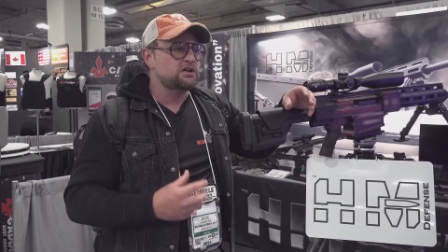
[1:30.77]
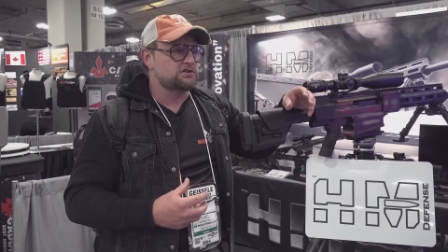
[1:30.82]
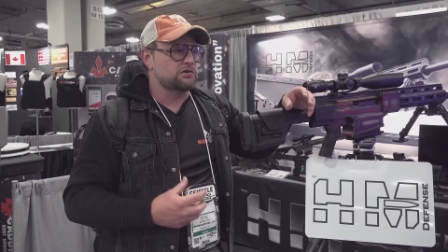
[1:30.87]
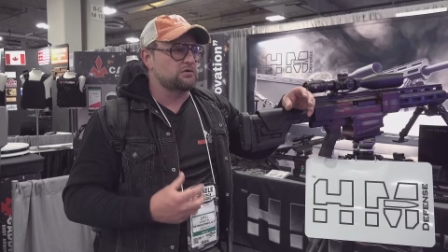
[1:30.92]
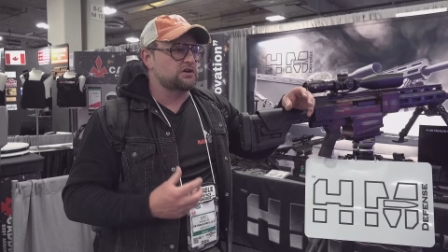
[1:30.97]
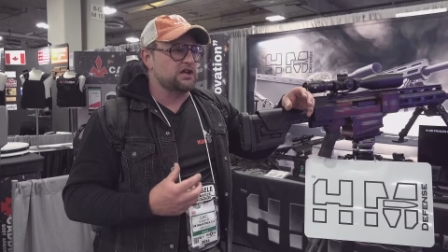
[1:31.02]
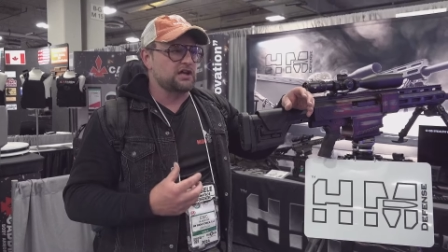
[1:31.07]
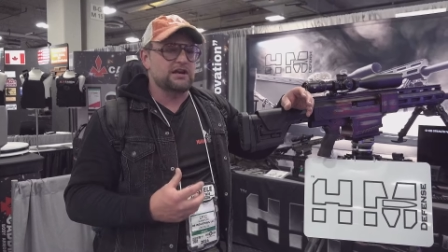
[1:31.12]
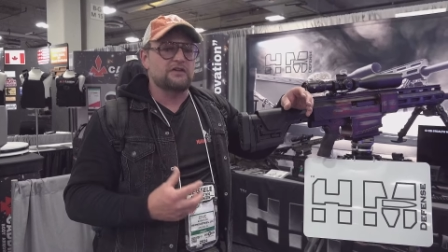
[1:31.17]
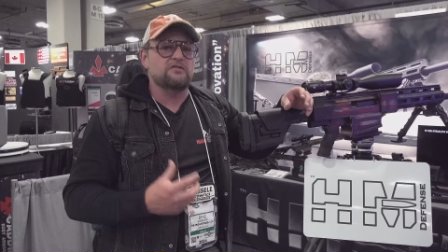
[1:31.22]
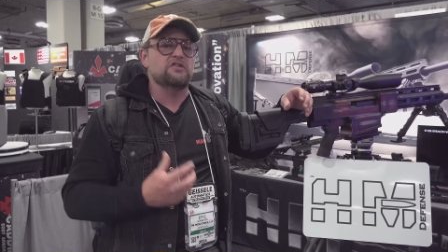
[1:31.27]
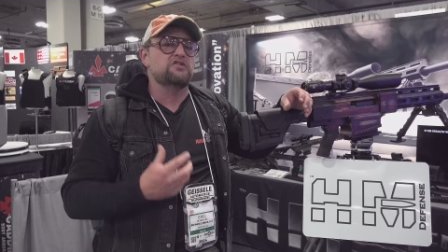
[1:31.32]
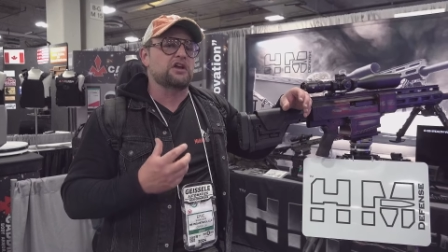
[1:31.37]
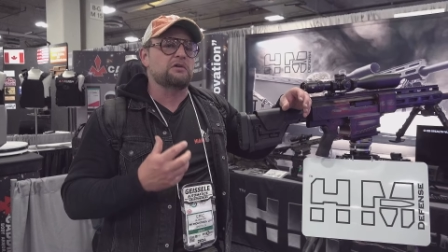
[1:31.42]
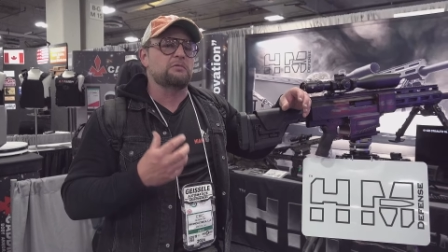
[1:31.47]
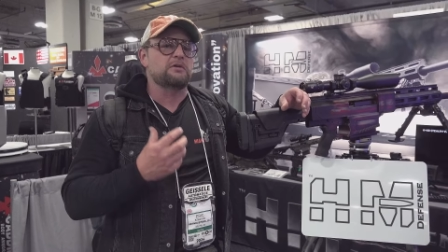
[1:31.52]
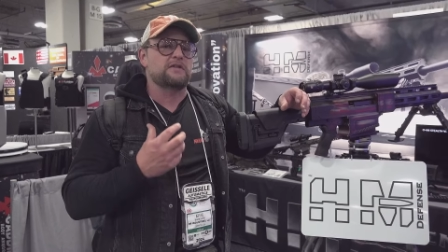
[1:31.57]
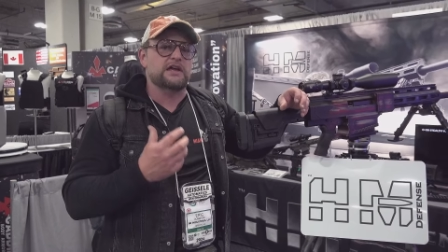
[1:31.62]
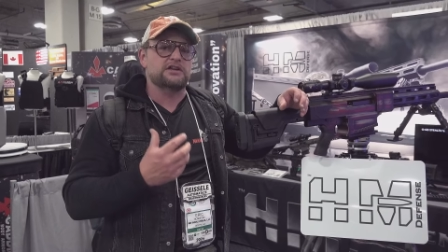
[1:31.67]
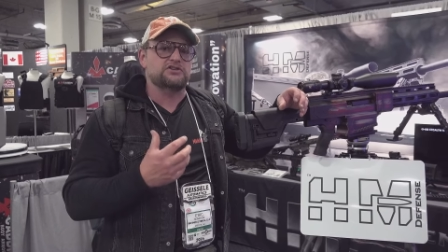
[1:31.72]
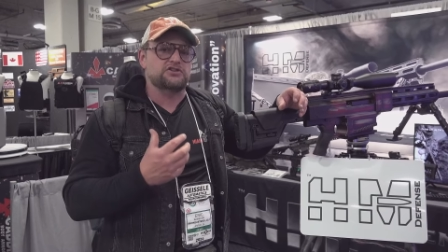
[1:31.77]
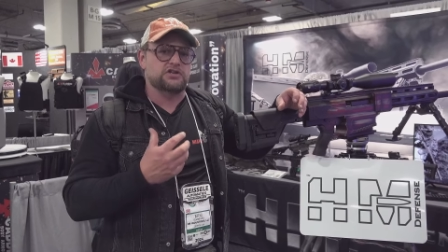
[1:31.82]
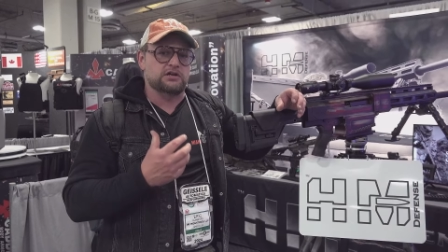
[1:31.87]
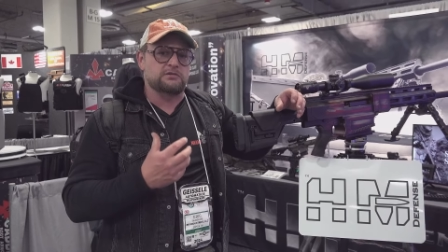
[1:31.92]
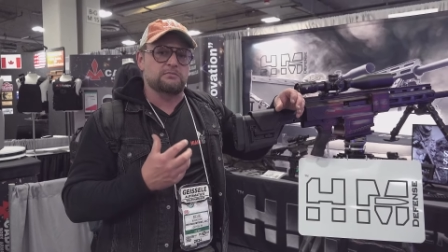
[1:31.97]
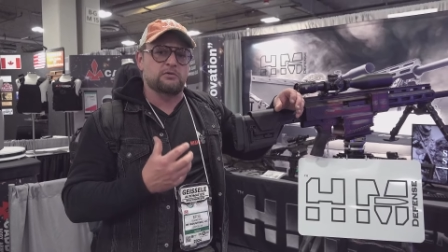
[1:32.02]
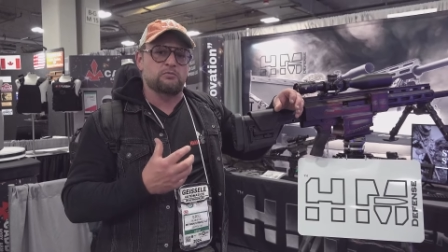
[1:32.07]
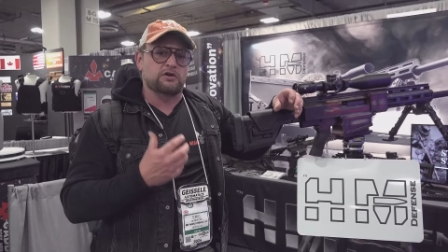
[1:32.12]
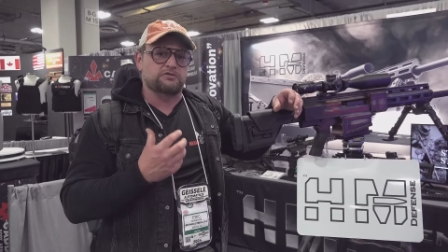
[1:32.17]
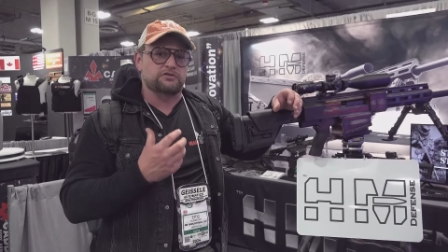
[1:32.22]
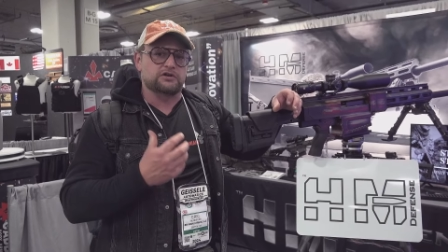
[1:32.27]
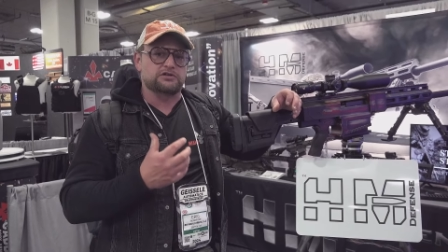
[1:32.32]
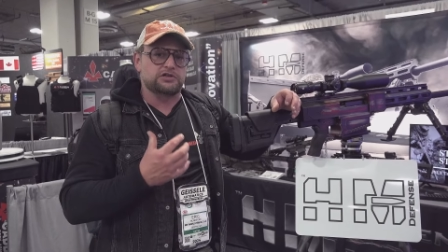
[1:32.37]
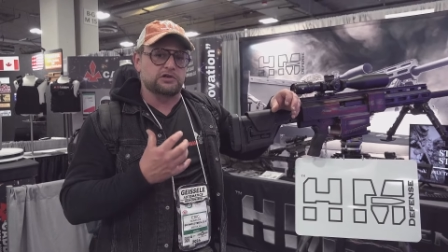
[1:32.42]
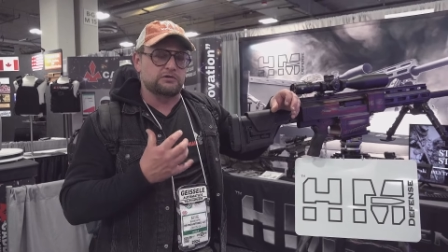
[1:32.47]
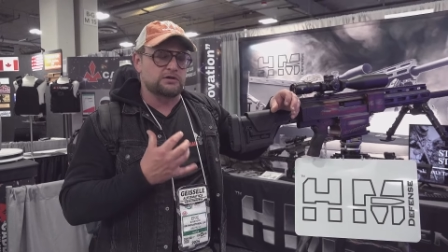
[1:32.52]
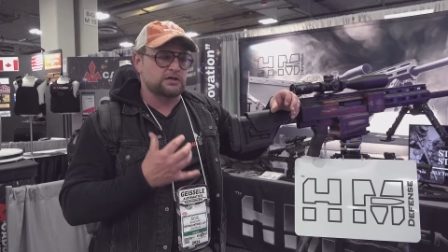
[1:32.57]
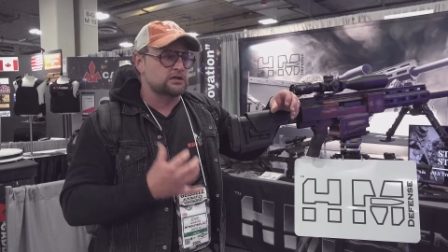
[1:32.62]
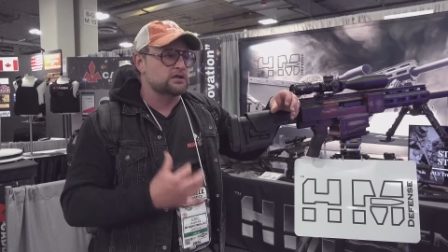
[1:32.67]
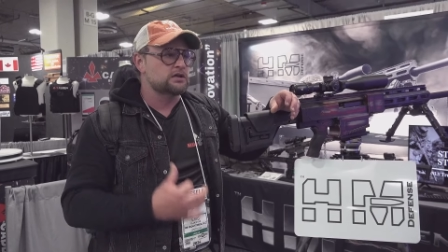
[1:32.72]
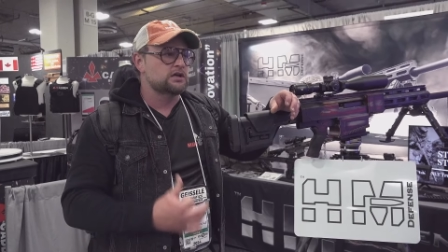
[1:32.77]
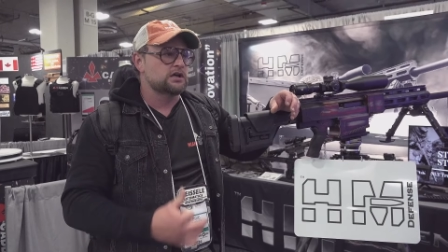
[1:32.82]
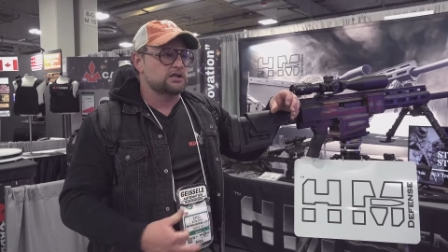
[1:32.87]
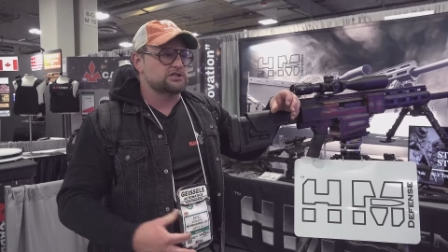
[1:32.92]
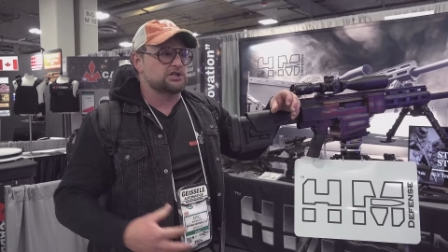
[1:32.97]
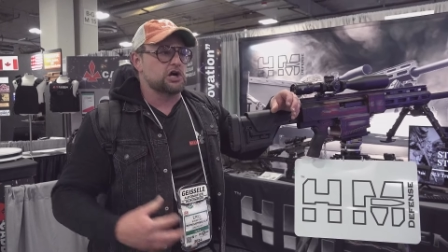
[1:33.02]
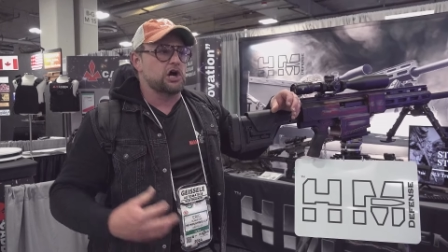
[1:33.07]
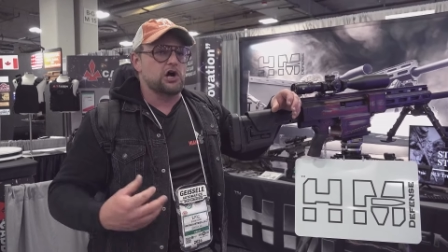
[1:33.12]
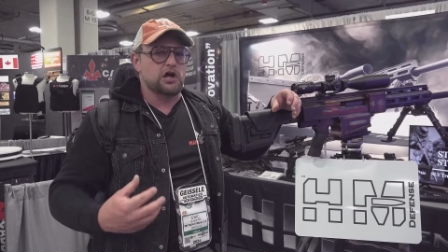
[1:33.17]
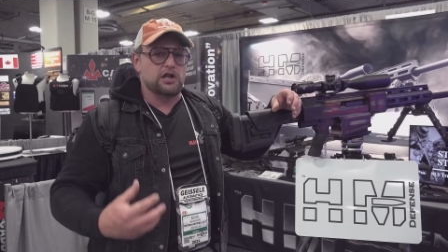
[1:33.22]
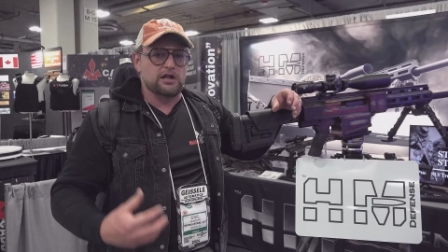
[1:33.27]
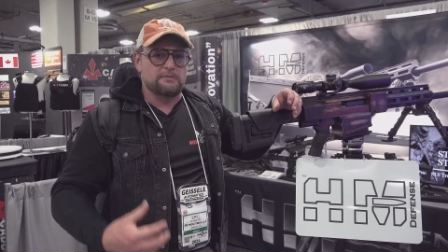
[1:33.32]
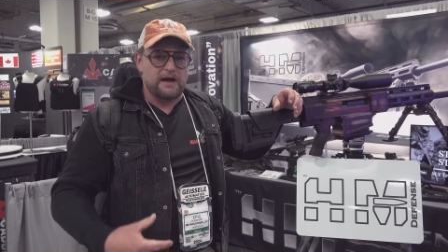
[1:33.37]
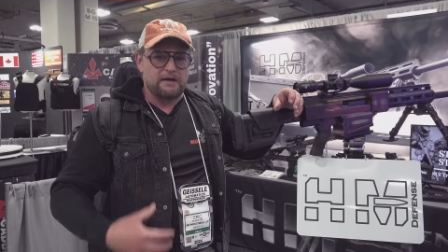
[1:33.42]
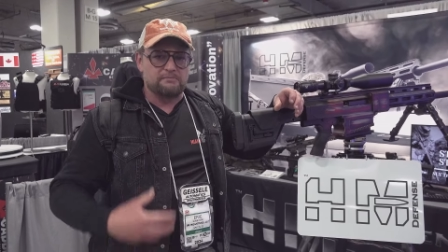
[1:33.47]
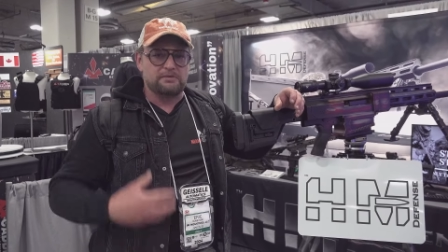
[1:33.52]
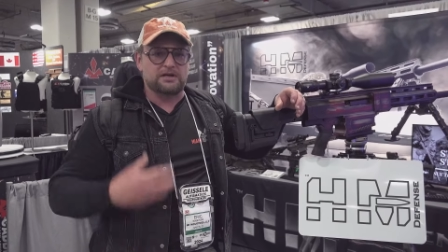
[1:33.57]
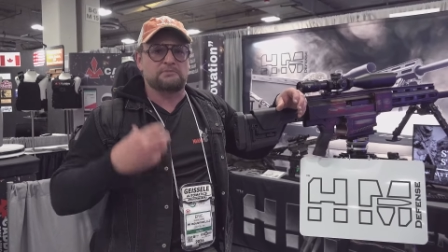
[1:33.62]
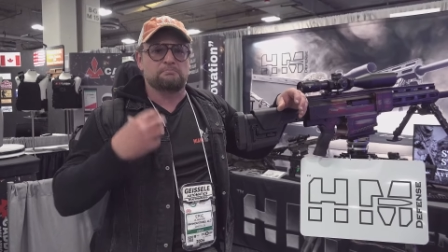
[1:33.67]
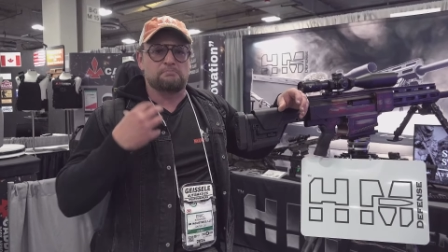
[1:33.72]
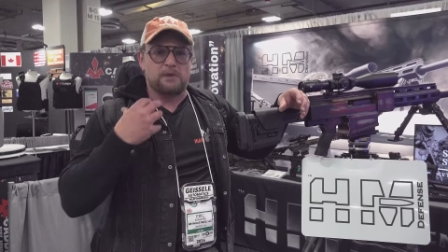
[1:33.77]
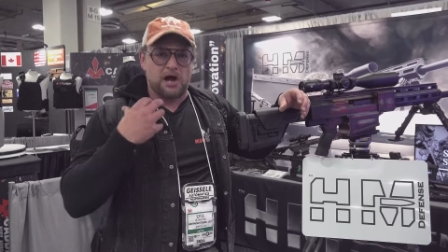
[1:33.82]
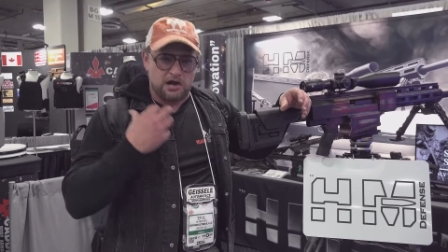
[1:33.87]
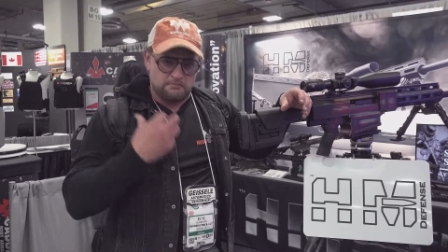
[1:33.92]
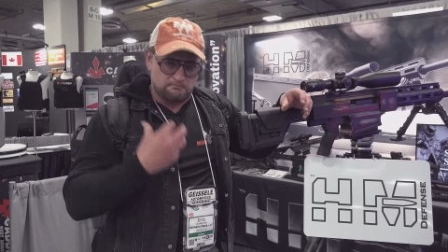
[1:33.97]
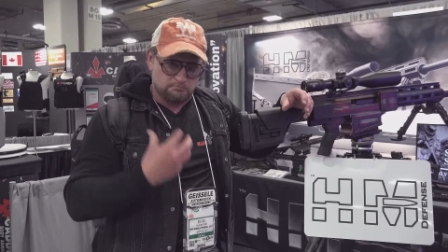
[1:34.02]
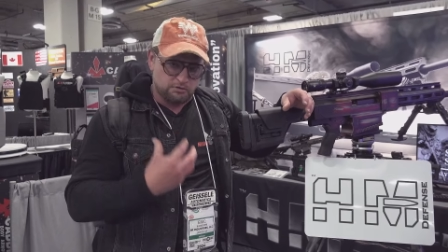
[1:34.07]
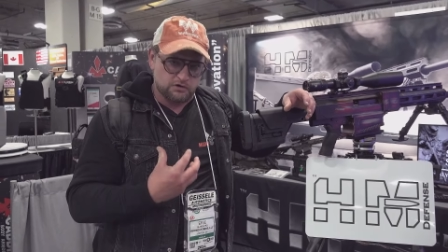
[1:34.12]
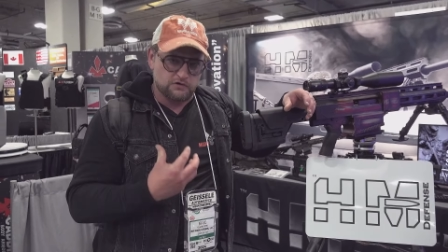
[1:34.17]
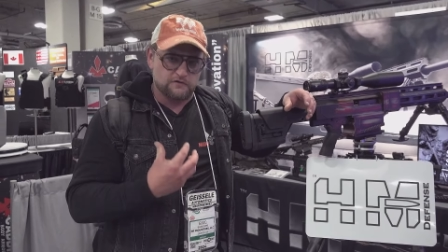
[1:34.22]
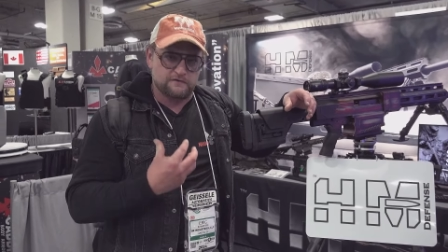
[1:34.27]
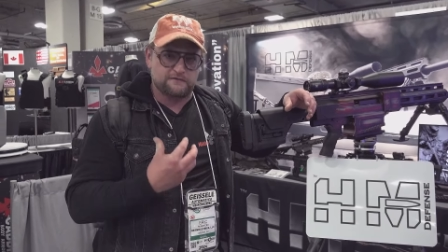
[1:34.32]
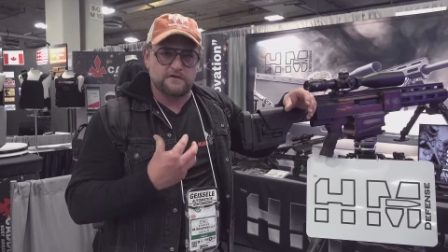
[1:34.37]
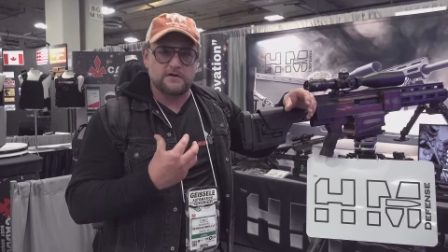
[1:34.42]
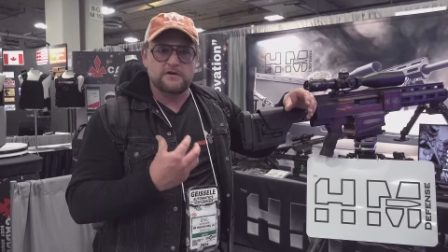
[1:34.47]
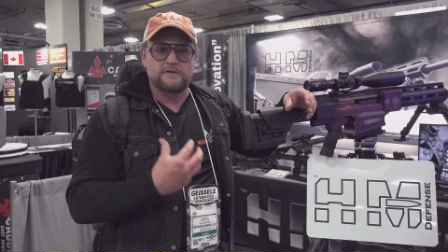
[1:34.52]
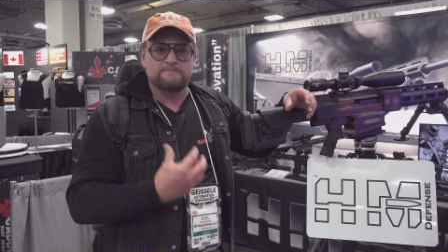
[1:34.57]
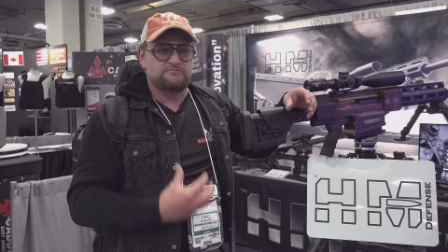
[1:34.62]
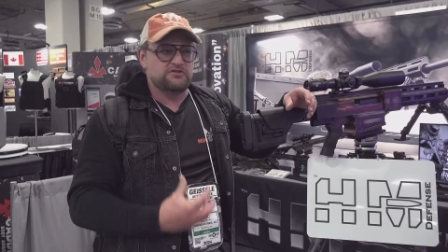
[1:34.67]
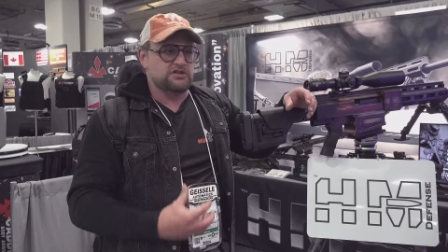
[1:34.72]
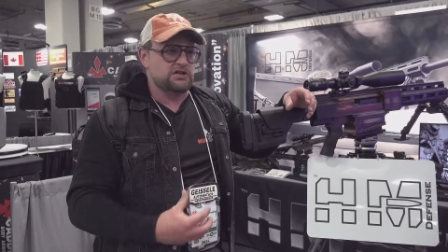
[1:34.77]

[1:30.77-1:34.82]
So again, everything with H M and what they're doing is all about being bomb-proof.